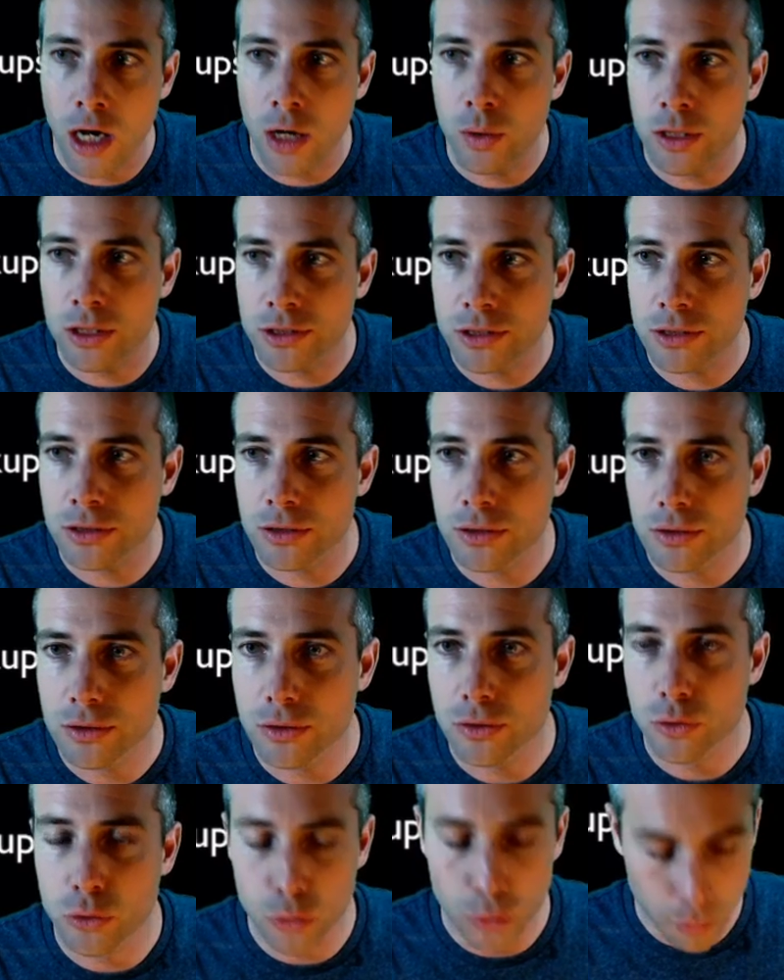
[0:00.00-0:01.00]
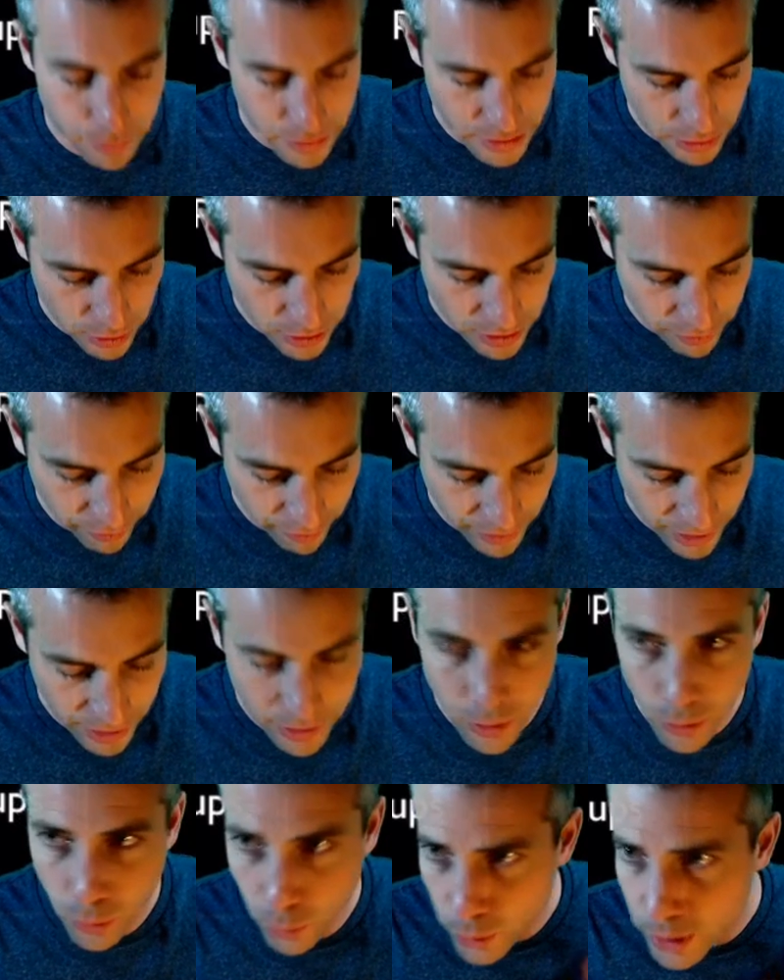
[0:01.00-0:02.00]
us to be
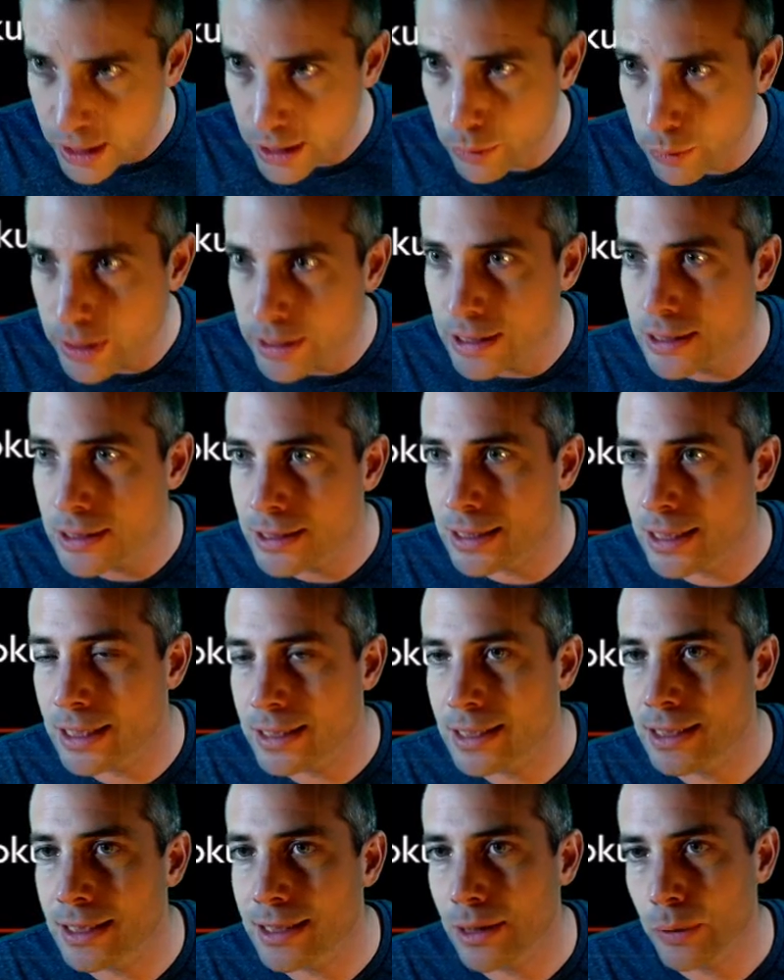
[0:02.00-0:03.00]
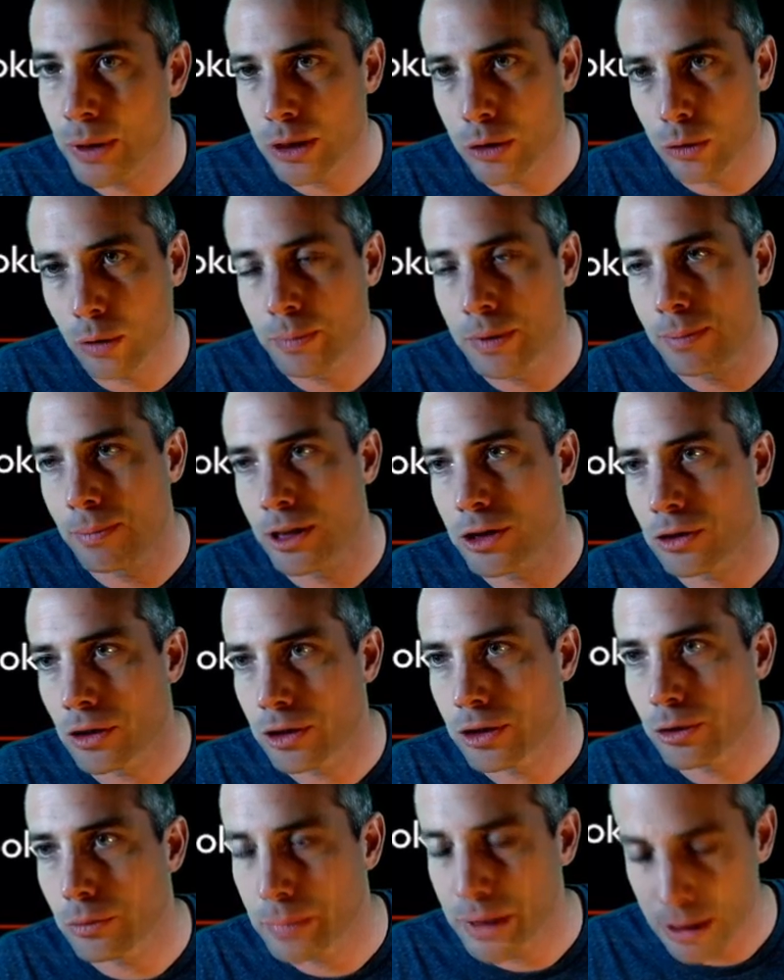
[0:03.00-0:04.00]
notified really when it's necessary to optimize a
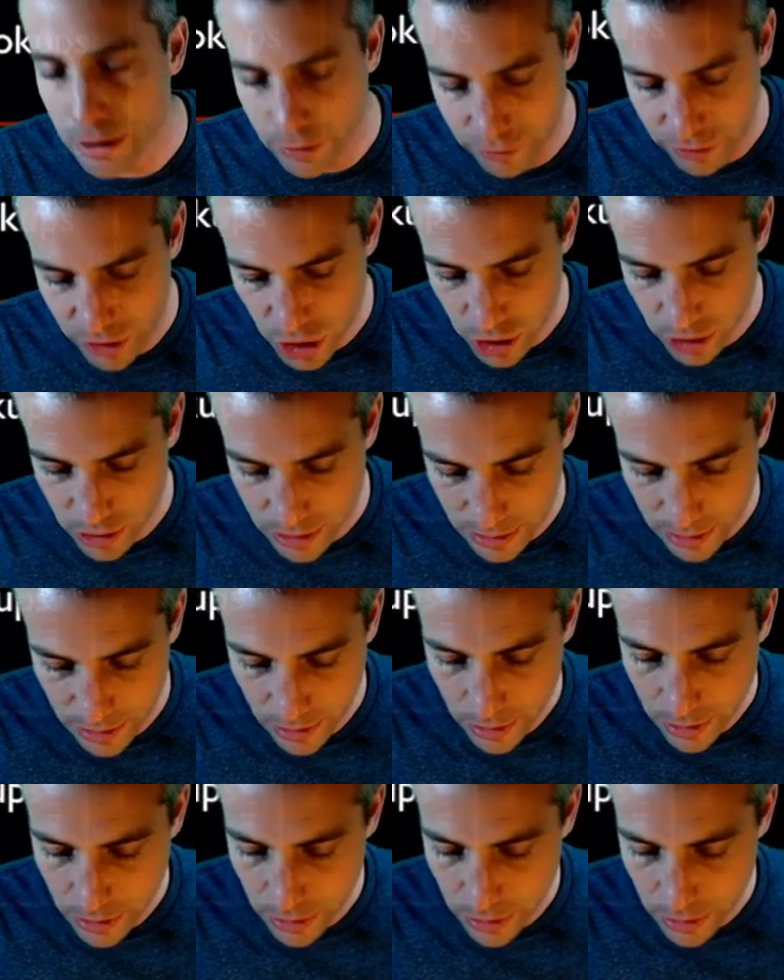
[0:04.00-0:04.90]
little bit the efficiency